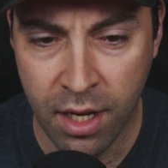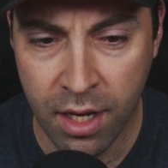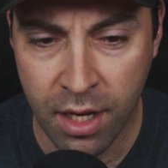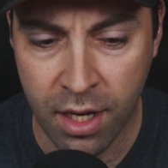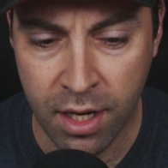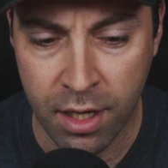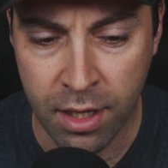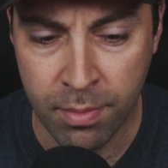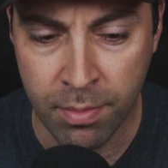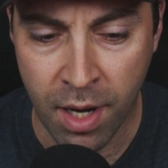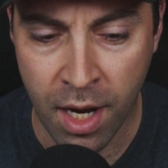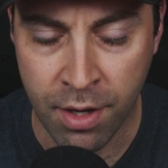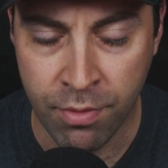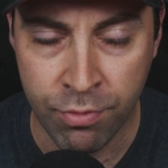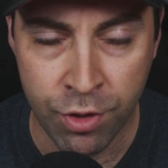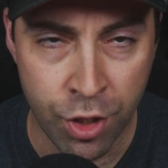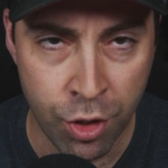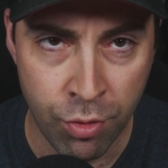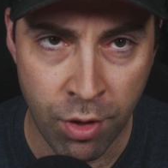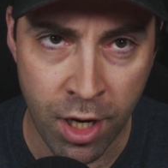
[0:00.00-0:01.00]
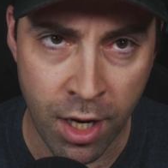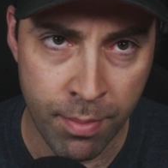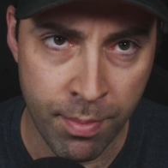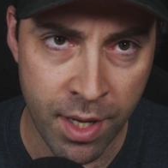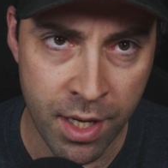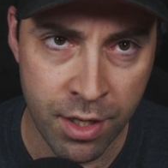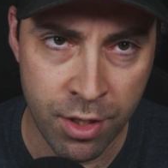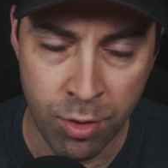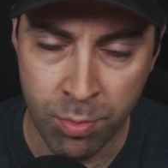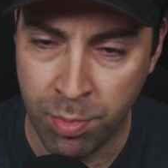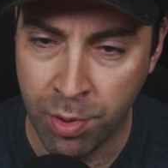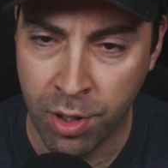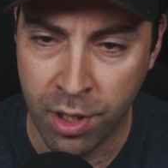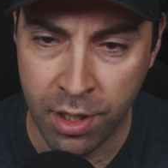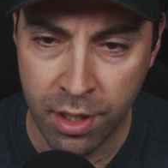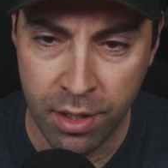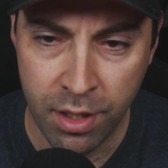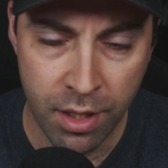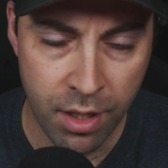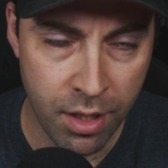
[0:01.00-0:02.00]
I do recommend you
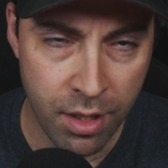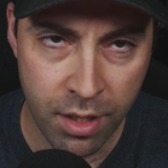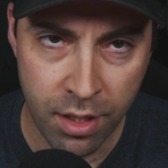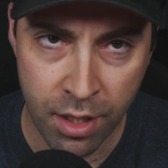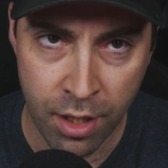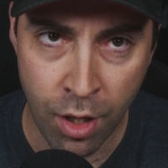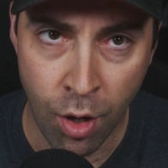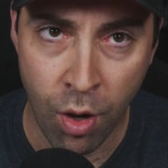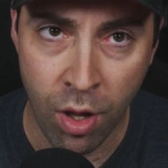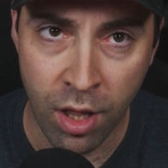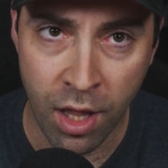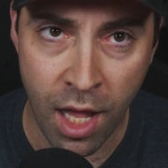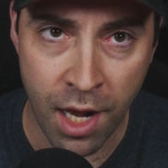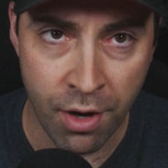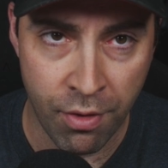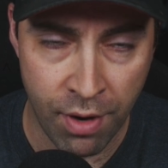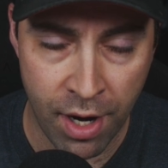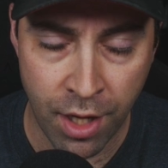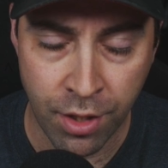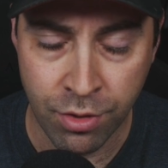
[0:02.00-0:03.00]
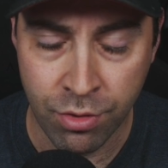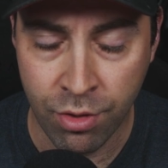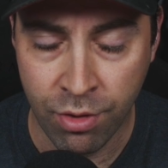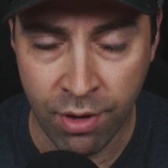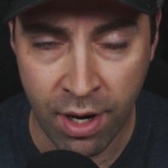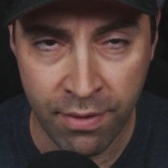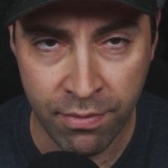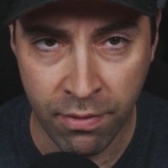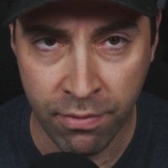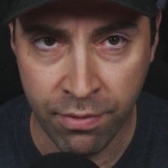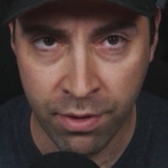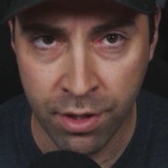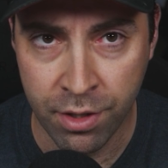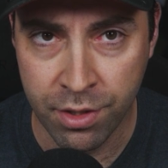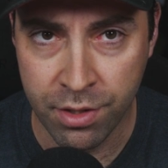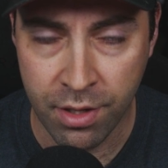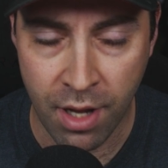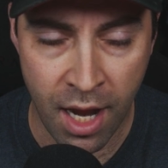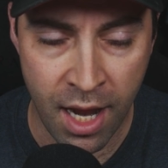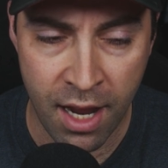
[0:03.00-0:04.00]
put, a lot of rounds to the rifle
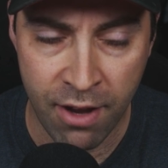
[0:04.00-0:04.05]
first.